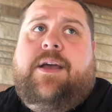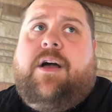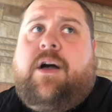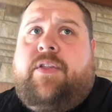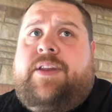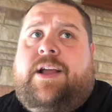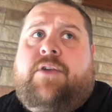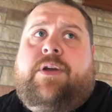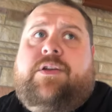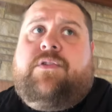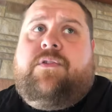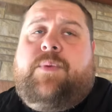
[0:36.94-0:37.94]
all the
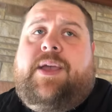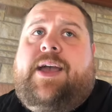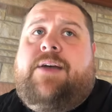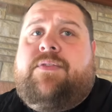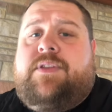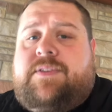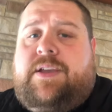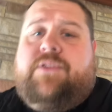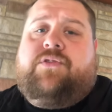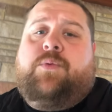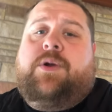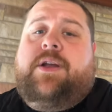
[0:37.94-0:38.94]
decorations we have in the
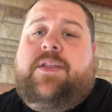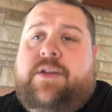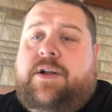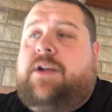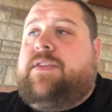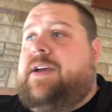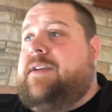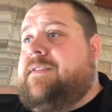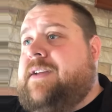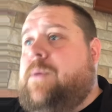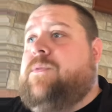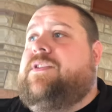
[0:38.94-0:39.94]
sanctuary, the narthex
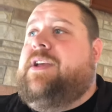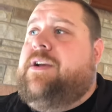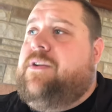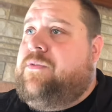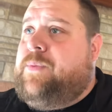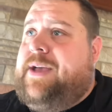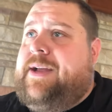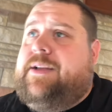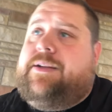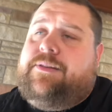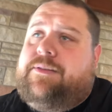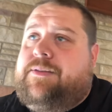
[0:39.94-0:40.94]
downstairs, we kind
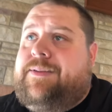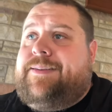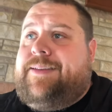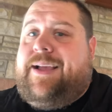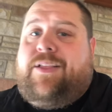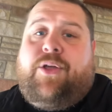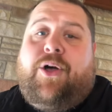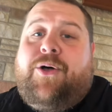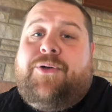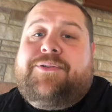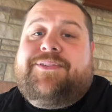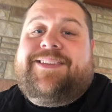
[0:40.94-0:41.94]
of deck the
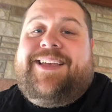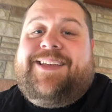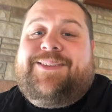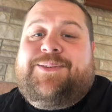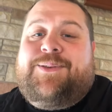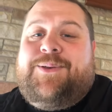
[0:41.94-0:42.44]
halls as